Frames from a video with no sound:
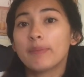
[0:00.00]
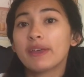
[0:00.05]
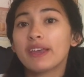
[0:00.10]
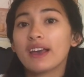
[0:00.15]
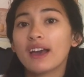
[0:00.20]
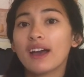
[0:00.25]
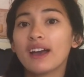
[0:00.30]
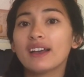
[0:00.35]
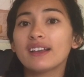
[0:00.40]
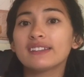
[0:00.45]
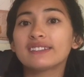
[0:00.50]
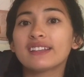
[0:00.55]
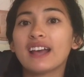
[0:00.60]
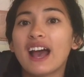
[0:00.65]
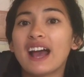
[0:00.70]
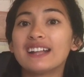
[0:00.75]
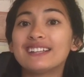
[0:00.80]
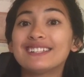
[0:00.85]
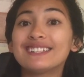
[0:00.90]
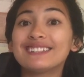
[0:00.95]
Because
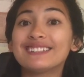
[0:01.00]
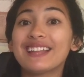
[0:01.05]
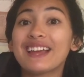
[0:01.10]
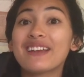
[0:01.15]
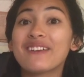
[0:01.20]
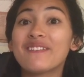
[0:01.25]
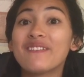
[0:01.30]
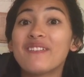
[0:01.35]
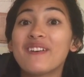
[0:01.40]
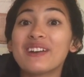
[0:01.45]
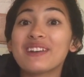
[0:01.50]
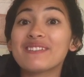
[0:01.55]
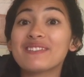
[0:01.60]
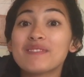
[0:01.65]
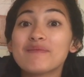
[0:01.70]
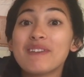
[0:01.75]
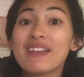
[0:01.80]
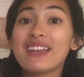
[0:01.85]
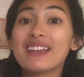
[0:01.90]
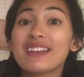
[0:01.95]
I didn't like one of
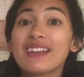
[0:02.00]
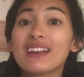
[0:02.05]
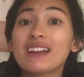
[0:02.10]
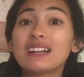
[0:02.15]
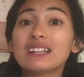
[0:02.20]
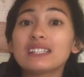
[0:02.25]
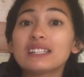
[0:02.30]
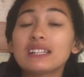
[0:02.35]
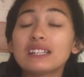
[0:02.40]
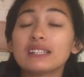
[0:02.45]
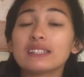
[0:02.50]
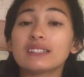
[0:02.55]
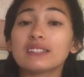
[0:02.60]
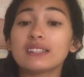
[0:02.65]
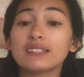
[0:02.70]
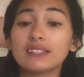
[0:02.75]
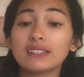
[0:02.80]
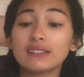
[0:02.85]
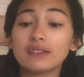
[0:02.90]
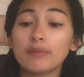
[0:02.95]
the main characters.
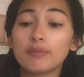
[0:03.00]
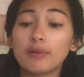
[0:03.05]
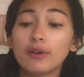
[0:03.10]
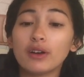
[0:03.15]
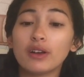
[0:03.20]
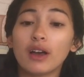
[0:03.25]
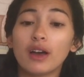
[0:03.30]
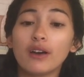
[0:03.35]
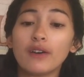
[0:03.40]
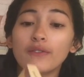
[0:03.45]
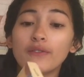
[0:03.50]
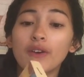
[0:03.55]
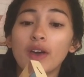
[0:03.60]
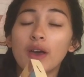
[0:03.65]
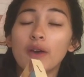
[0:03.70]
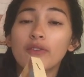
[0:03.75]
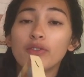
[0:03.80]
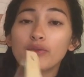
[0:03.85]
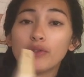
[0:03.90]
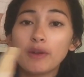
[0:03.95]
This is a book of
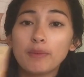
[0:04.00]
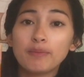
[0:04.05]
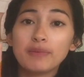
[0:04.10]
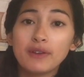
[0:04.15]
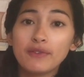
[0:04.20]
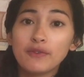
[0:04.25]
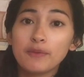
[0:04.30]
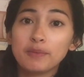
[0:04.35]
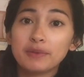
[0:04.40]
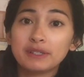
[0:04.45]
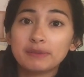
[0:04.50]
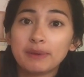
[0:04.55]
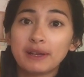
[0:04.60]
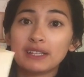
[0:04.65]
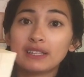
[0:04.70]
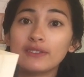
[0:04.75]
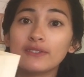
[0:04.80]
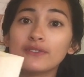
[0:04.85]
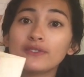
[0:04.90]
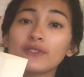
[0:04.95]
three different
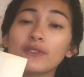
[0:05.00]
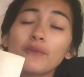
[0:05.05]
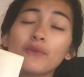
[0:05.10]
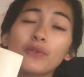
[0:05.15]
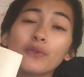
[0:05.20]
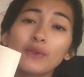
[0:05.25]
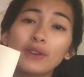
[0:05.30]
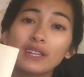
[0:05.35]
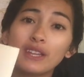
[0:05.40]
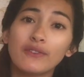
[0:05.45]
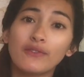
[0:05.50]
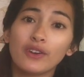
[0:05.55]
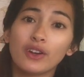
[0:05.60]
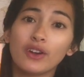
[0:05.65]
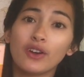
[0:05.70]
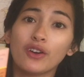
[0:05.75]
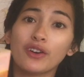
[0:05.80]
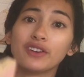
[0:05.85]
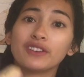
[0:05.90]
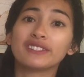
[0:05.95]
perspectives from three
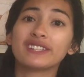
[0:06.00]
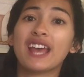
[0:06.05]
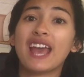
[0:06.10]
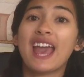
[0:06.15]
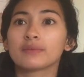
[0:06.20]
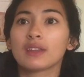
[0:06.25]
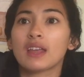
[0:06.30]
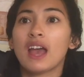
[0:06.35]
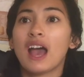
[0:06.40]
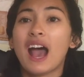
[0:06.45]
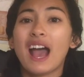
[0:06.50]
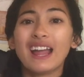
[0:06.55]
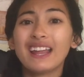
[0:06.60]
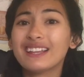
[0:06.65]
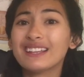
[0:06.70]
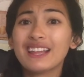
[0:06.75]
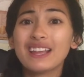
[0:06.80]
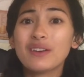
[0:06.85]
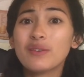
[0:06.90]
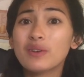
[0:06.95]
different girls. I
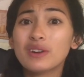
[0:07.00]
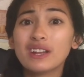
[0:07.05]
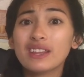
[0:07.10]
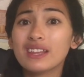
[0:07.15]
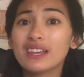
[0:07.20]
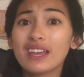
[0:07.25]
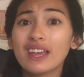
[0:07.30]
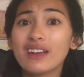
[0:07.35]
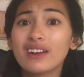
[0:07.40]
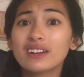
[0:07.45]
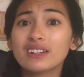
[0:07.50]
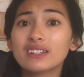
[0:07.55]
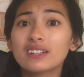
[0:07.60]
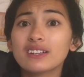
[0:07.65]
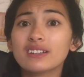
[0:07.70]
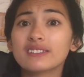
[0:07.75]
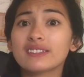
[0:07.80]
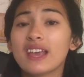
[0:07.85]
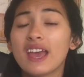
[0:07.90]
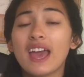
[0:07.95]
didn't like one of the
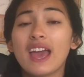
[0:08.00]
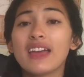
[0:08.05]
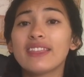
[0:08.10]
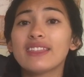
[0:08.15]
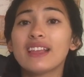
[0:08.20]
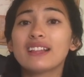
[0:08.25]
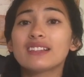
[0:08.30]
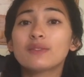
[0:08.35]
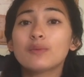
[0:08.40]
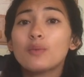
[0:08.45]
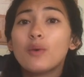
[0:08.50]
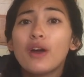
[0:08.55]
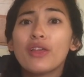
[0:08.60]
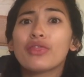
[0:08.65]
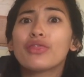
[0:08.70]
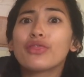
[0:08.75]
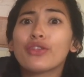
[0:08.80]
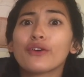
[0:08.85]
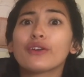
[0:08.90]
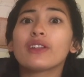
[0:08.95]
characters, and that's one
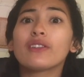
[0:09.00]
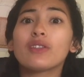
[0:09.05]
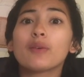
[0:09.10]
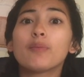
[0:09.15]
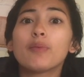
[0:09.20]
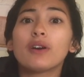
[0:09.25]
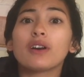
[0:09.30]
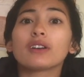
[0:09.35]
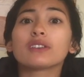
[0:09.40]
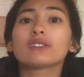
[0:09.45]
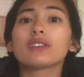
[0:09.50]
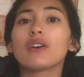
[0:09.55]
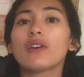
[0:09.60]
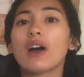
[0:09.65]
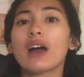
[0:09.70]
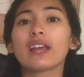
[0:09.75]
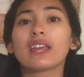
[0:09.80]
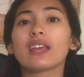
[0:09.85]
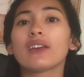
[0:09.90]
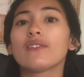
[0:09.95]
third of the book, so
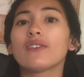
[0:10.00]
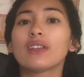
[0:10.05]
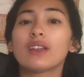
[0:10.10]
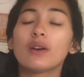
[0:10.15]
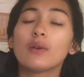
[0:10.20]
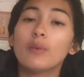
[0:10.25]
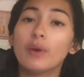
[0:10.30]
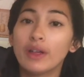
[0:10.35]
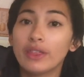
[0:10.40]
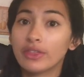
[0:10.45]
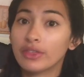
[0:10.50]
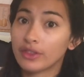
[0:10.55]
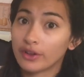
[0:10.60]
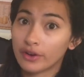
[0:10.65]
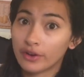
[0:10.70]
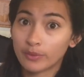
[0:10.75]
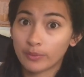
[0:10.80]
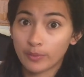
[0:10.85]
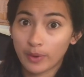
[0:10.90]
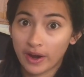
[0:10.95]
I give it a one
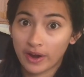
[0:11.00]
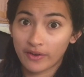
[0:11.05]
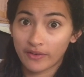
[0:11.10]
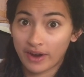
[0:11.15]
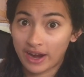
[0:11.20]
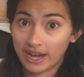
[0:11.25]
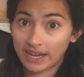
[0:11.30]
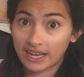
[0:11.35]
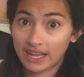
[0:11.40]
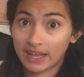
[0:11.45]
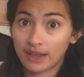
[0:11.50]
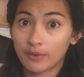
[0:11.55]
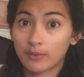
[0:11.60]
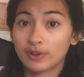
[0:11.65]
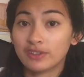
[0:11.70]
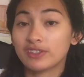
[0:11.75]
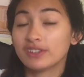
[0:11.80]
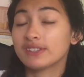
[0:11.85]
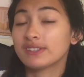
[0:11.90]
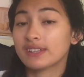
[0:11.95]
third rating,
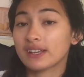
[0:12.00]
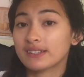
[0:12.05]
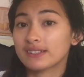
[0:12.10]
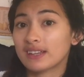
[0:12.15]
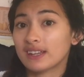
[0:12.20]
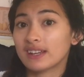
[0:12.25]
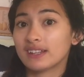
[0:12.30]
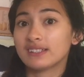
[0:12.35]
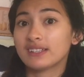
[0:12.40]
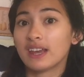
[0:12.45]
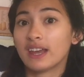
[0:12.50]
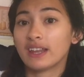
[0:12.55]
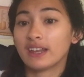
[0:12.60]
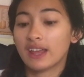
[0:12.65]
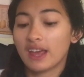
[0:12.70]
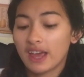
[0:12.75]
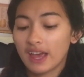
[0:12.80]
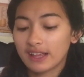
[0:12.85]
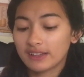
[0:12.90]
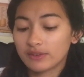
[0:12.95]
which is 6 out of 10.
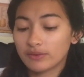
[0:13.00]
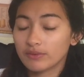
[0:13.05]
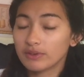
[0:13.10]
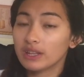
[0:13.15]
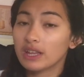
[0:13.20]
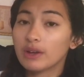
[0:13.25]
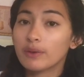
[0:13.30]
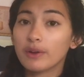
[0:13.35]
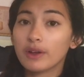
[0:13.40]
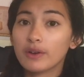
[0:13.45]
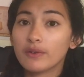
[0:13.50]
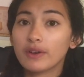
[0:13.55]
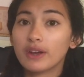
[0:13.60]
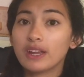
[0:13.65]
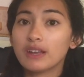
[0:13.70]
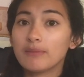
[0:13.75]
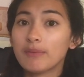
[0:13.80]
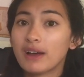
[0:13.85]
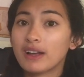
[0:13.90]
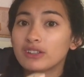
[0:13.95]
It's a really quick
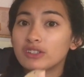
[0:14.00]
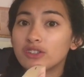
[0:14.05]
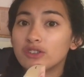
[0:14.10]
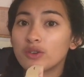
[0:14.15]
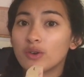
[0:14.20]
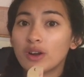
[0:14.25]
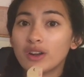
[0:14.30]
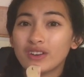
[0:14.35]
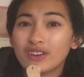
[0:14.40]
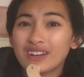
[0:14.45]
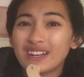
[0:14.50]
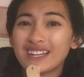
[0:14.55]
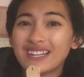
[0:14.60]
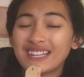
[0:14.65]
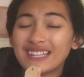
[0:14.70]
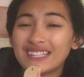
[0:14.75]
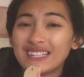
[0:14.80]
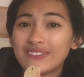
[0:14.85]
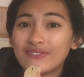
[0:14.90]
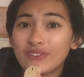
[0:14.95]
read, about
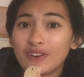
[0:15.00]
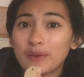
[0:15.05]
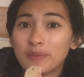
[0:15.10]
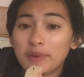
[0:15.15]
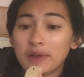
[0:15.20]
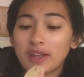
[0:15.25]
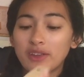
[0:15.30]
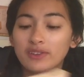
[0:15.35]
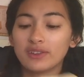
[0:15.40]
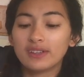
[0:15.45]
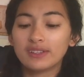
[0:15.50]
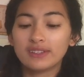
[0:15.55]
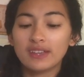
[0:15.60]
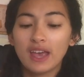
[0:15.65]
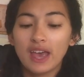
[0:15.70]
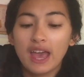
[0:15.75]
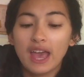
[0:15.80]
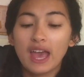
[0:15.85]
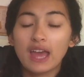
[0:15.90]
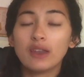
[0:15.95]
294 pages,
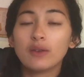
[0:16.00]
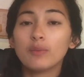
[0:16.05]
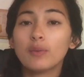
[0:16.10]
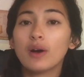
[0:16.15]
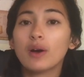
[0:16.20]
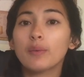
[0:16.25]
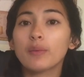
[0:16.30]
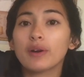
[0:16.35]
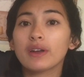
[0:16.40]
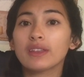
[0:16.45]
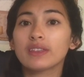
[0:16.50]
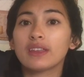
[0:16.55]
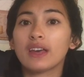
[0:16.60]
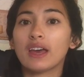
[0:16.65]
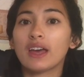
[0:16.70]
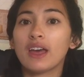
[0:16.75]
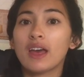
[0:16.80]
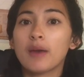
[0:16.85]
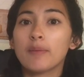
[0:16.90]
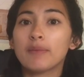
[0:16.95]
and well worth
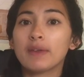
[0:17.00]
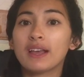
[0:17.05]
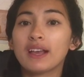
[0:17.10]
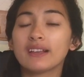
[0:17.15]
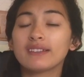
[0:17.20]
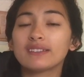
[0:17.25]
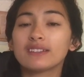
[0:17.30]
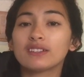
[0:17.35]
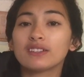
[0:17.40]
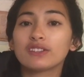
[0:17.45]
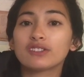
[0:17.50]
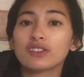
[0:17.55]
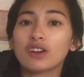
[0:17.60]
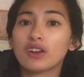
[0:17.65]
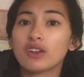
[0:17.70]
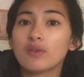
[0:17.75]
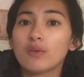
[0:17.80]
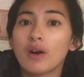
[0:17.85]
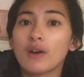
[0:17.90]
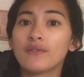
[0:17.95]
it because it'll
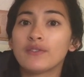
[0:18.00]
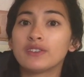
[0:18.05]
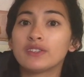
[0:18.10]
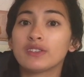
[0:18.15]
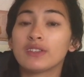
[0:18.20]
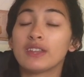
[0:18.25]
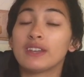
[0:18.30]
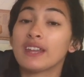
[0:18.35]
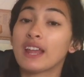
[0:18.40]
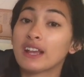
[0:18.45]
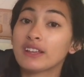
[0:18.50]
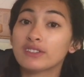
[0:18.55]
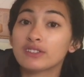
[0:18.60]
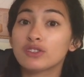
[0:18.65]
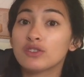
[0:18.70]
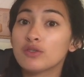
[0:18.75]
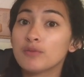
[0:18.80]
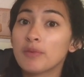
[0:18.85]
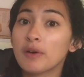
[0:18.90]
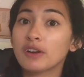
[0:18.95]
start you off into the next
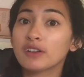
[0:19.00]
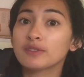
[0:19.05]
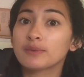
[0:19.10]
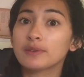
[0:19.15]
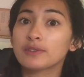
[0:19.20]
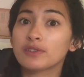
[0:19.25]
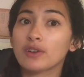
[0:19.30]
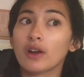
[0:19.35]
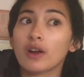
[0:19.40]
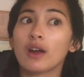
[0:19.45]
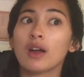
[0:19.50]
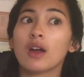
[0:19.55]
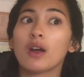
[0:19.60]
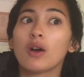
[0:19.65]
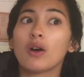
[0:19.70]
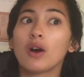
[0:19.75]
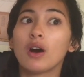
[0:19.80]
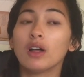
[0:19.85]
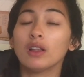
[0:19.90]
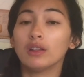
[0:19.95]
two books, which are
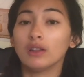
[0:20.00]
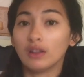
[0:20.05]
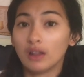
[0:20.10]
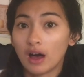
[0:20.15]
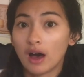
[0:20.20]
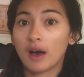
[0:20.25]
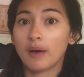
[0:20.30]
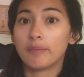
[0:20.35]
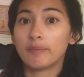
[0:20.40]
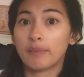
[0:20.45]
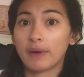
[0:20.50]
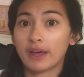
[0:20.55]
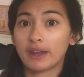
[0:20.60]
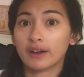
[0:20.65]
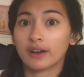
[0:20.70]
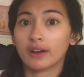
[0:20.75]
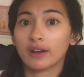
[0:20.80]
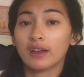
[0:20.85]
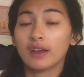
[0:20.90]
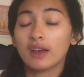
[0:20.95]
a lot
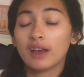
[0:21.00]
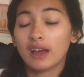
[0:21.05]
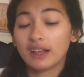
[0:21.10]
better.